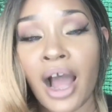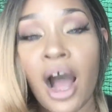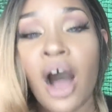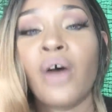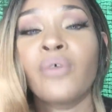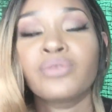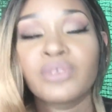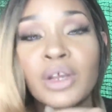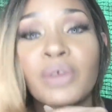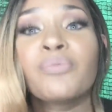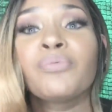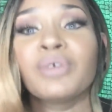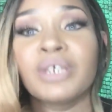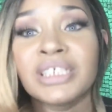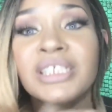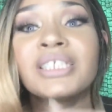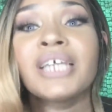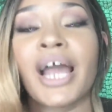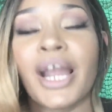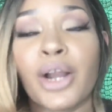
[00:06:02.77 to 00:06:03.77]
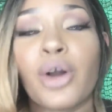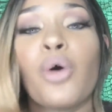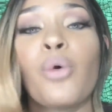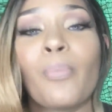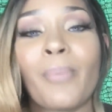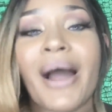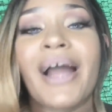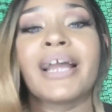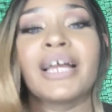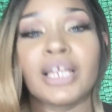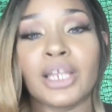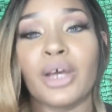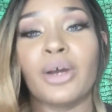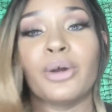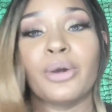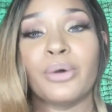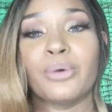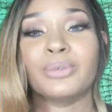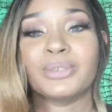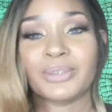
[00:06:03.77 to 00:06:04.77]
often recycle my
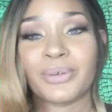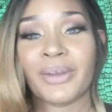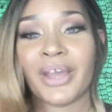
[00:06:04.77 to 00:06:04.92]
clothes,